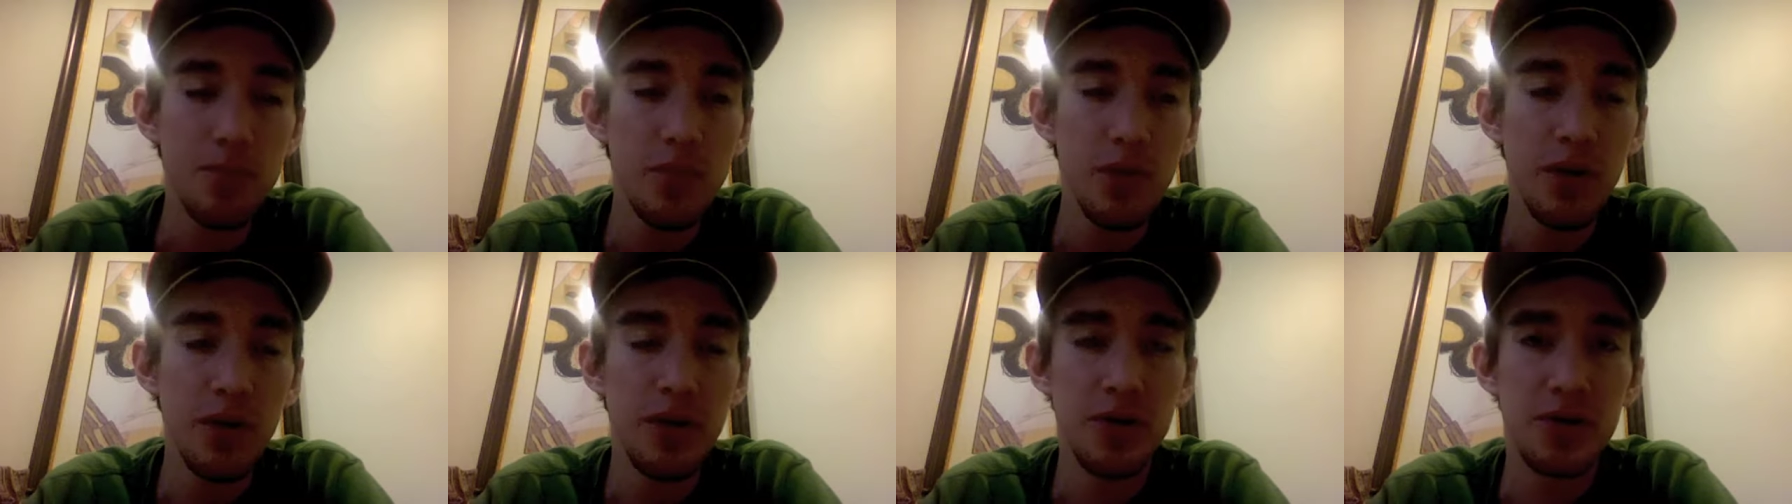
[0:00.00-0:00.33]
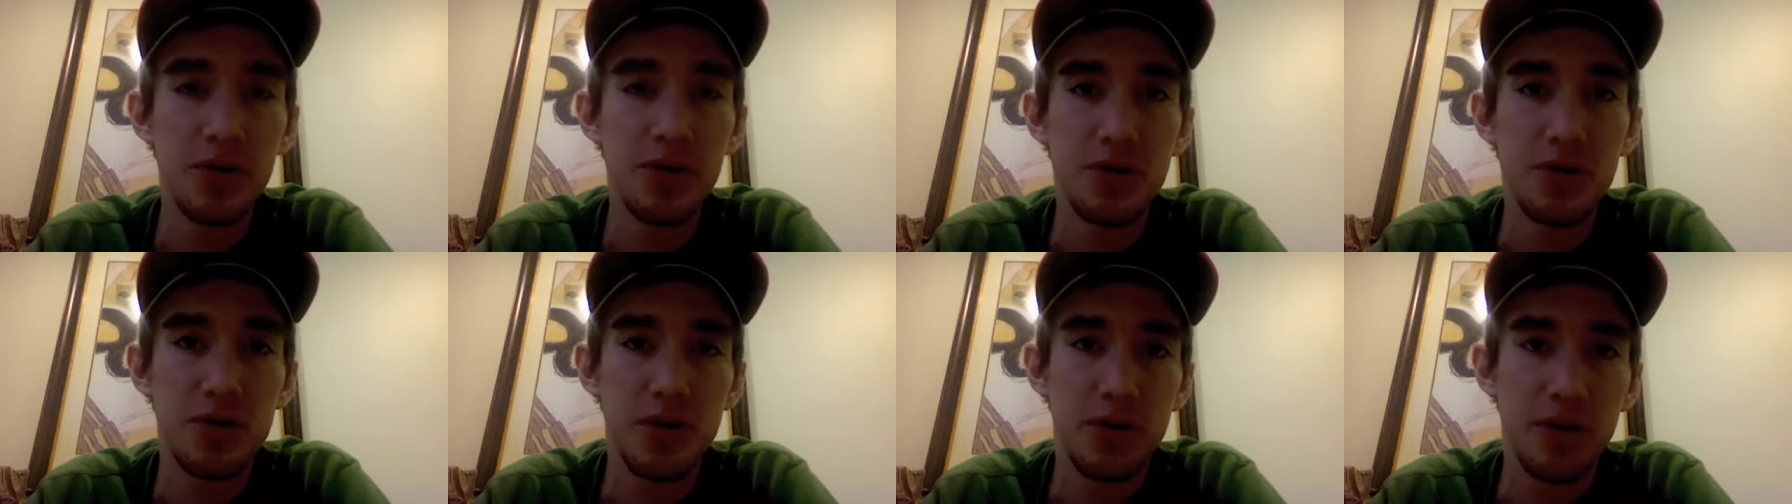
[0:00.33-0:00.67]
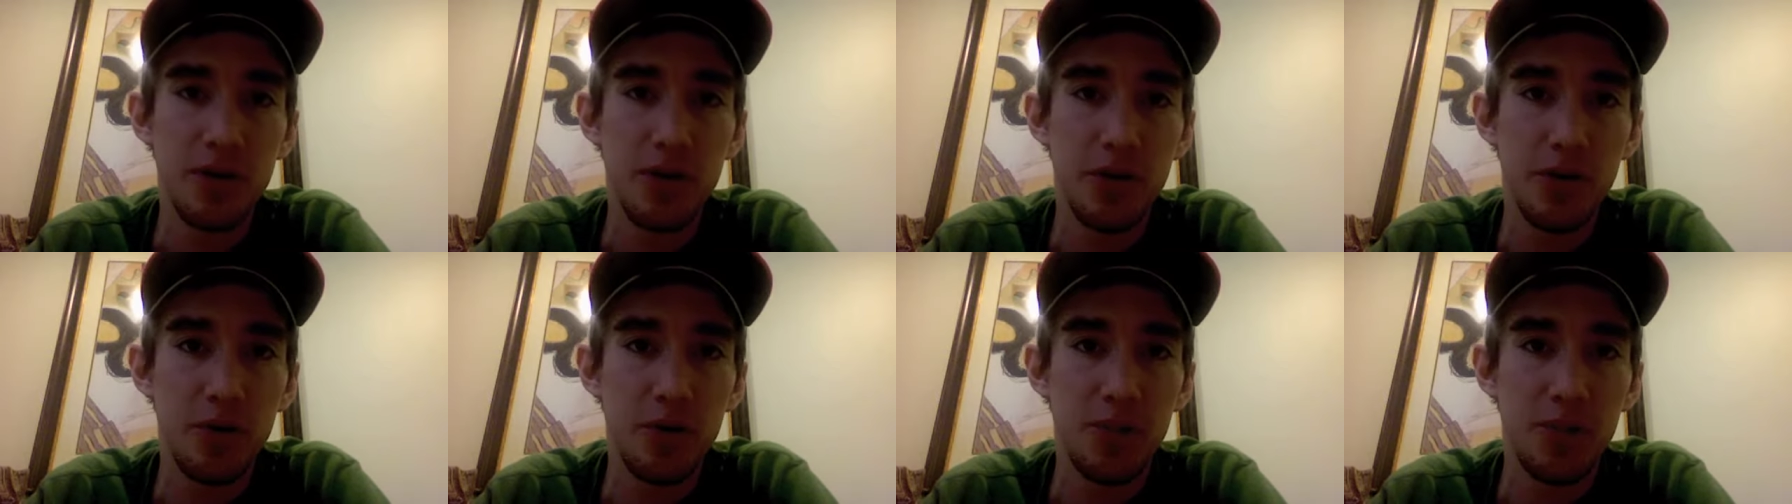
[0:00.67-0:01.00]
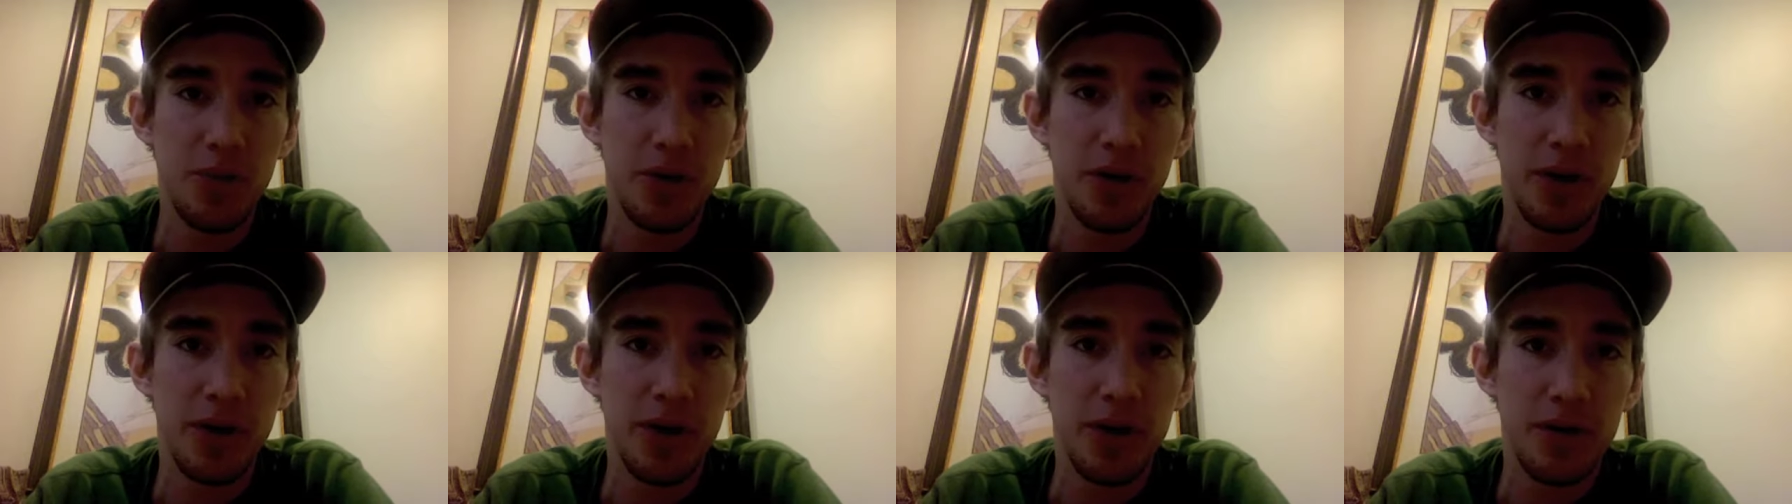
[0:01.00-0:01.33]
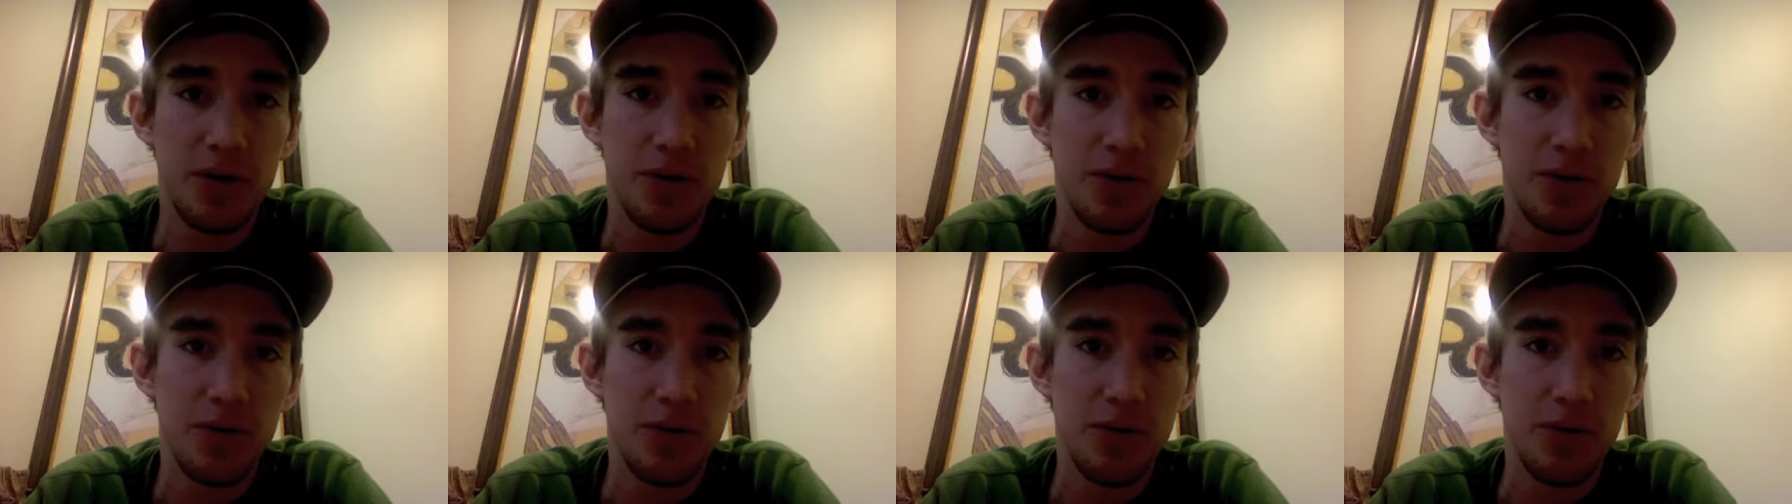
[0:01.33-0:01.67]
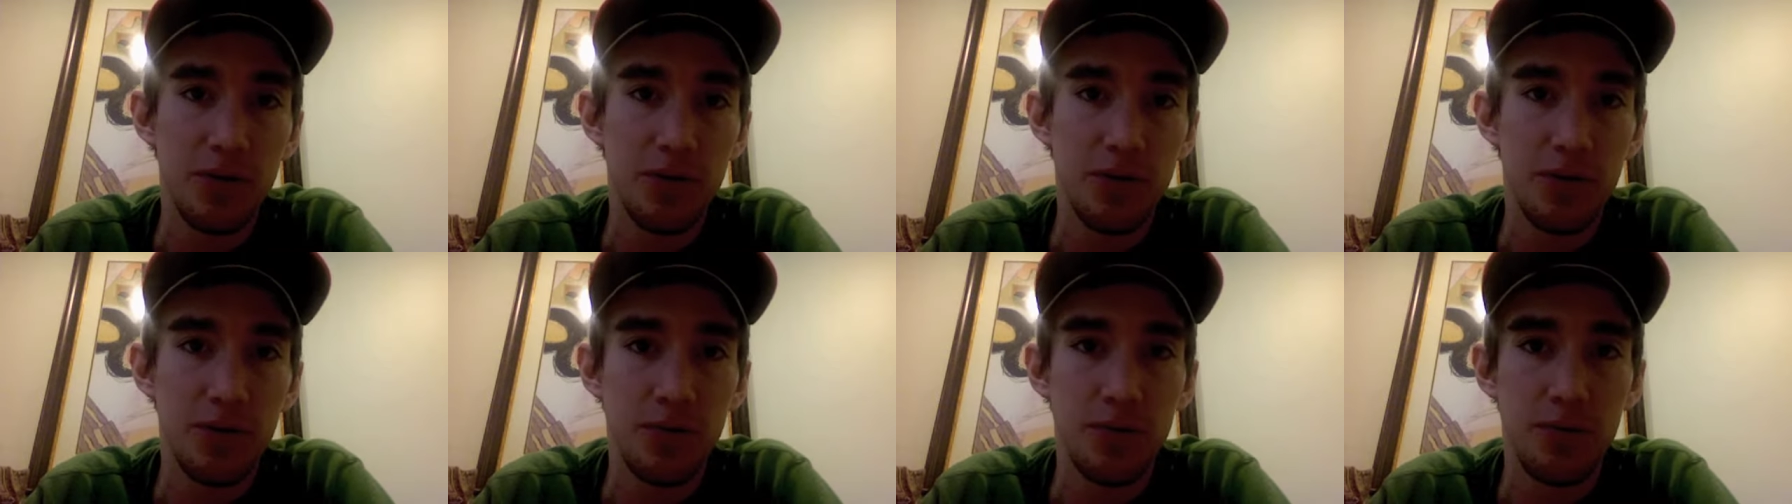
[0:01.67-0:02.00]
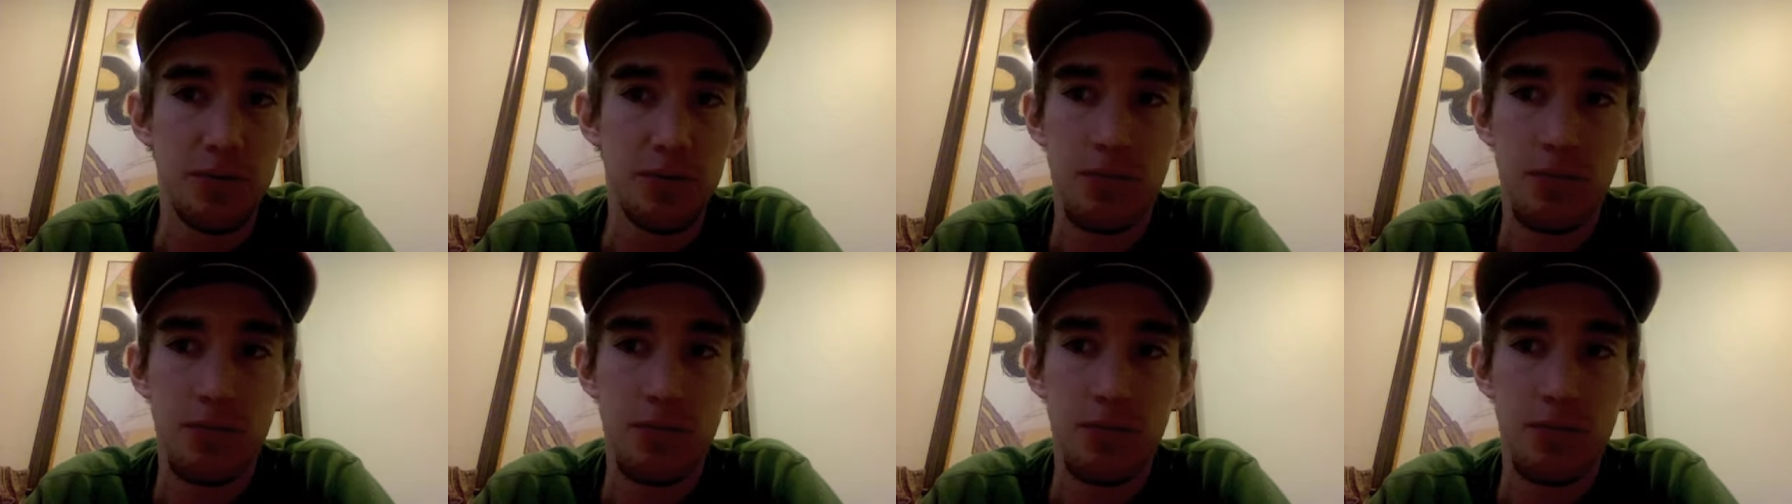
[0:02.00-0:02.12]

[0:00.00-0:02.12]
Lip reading: introducing the new employee to